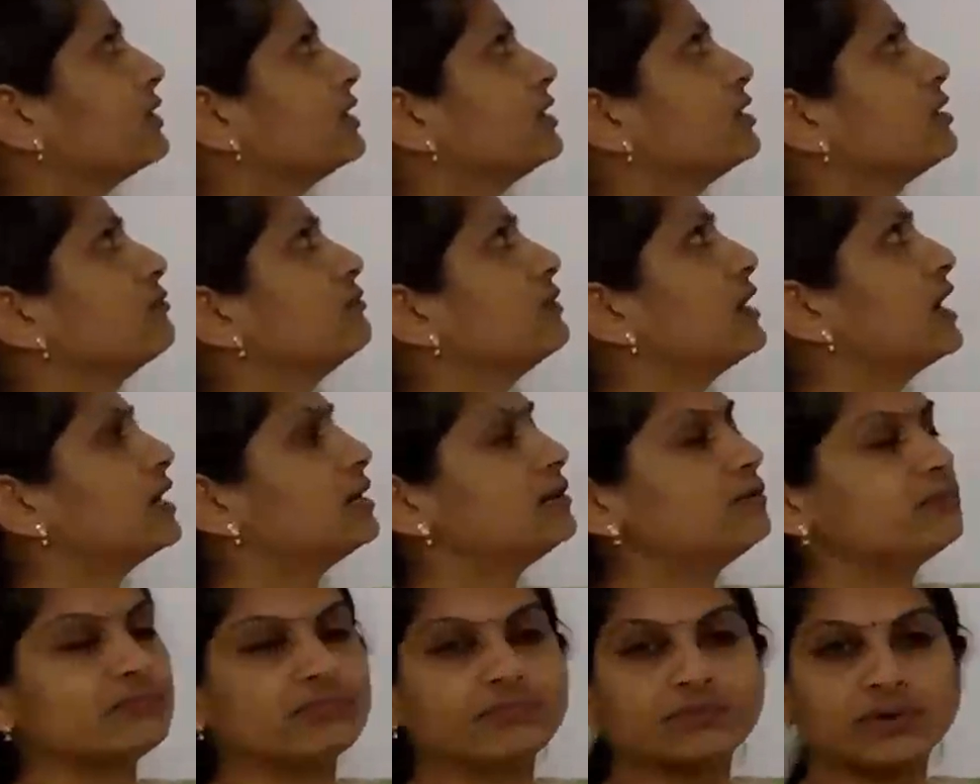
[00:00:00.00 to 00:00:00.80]
with the
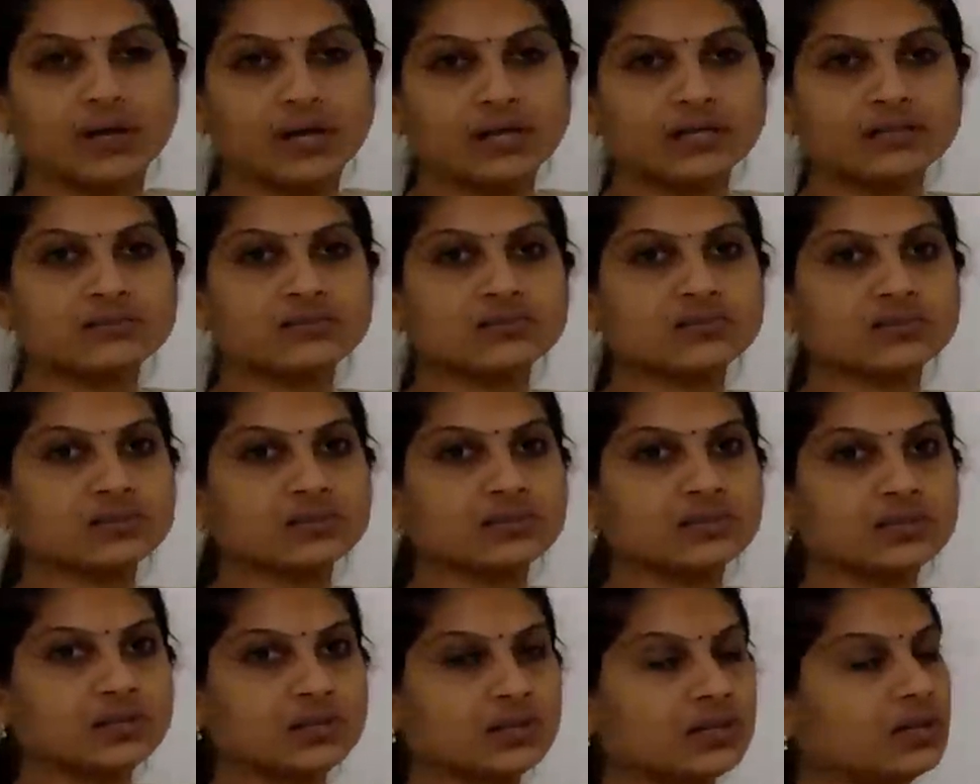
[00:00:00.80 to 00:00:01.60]
very first
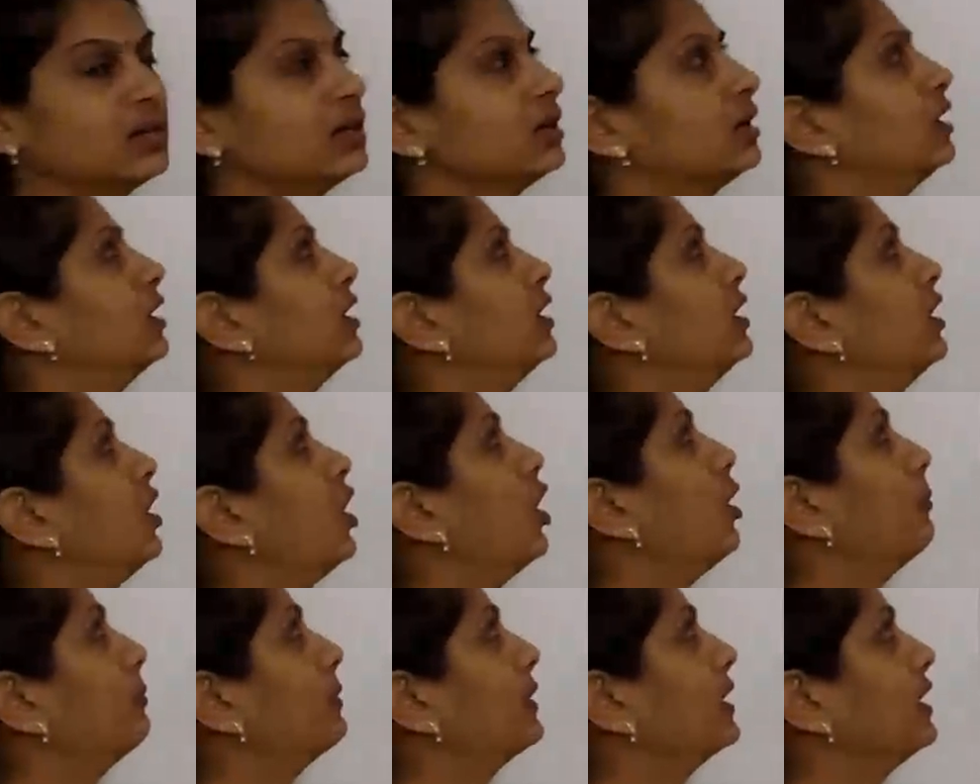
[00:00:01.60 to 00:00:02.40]

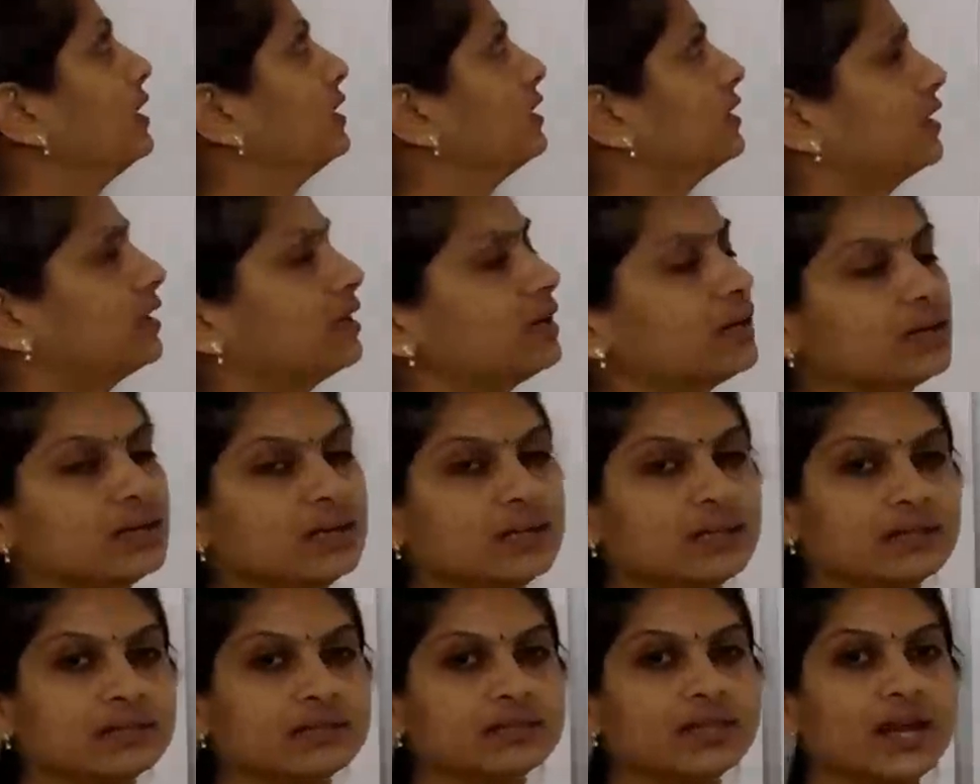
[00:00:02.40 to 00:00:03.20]
operator,
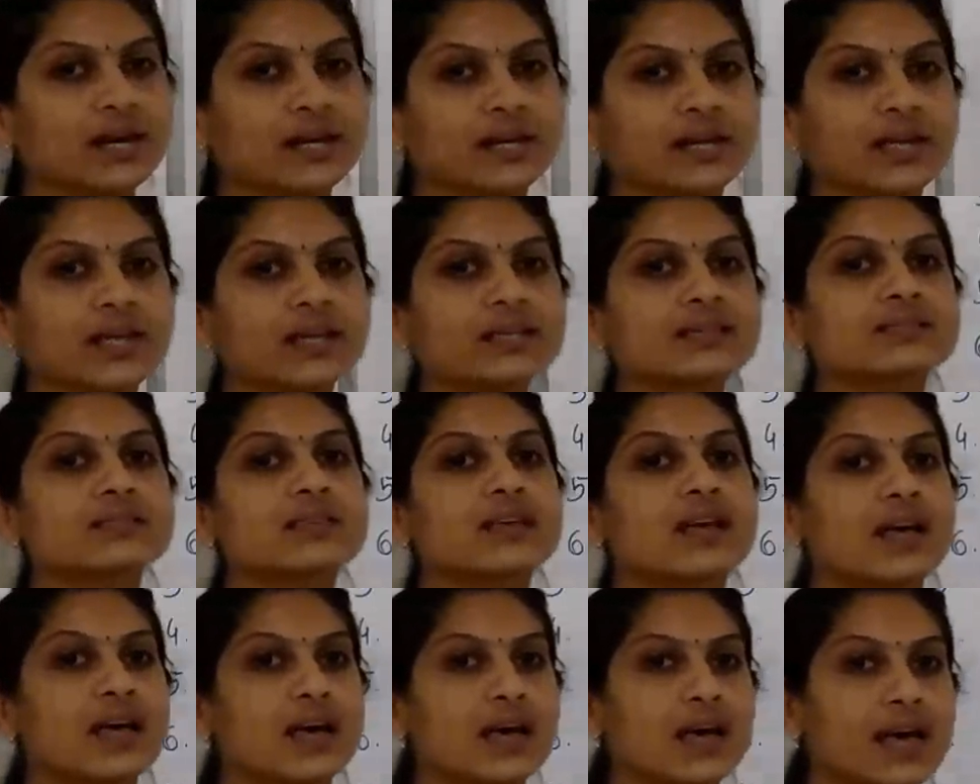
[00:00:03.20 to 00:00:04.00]
that is
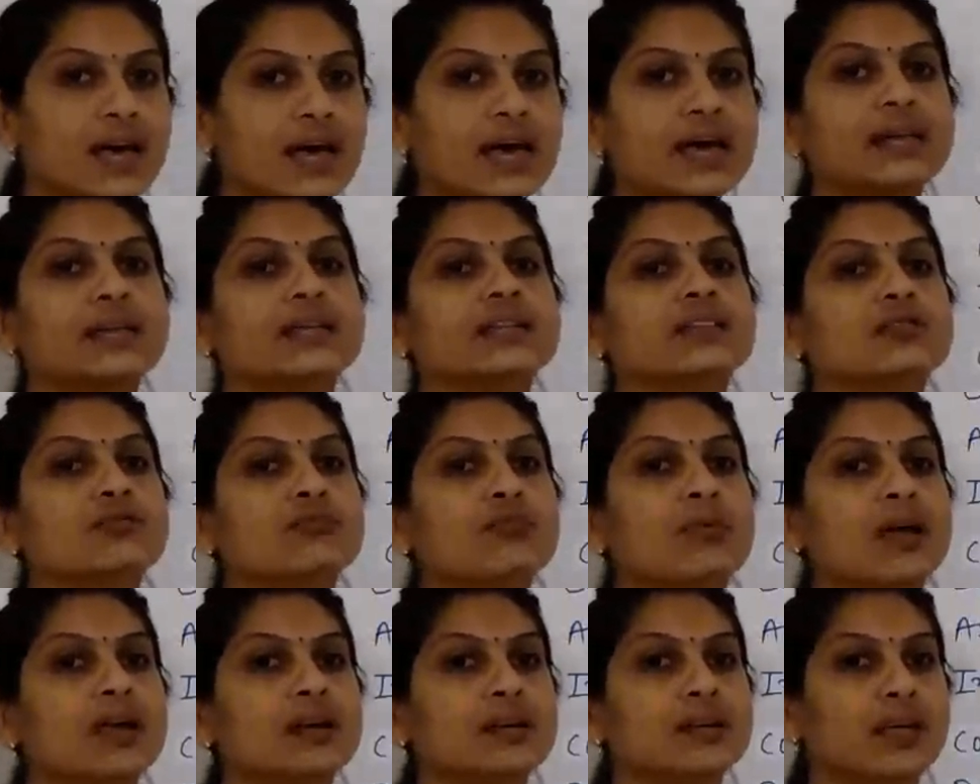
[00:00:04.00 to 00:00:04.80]

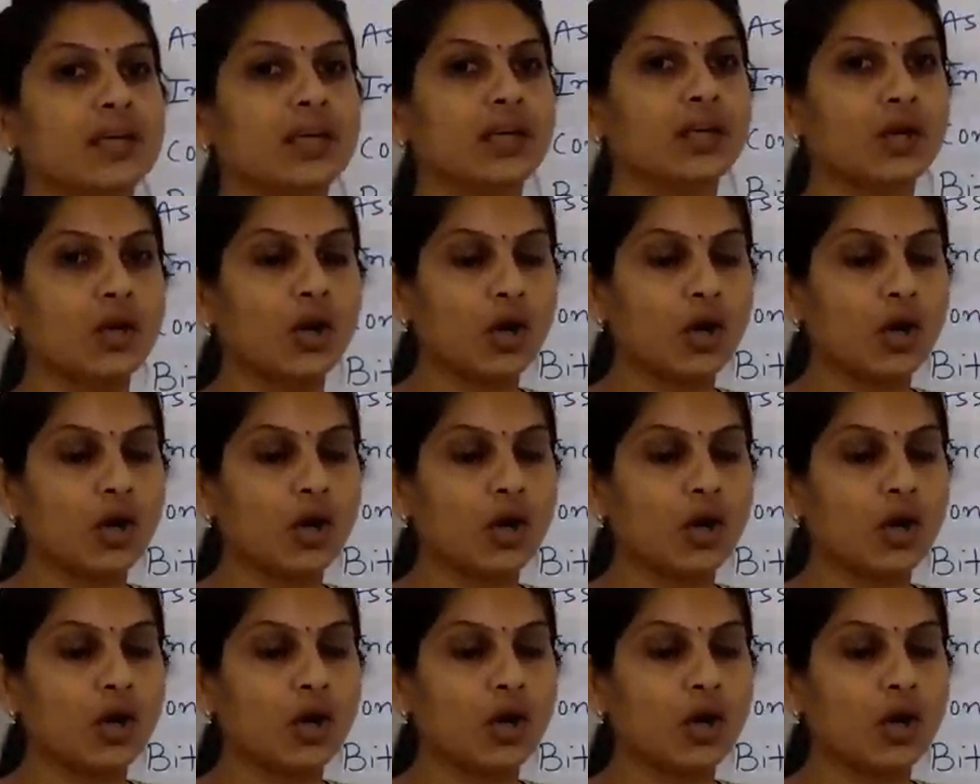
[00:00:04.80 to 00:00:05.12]
arithmetic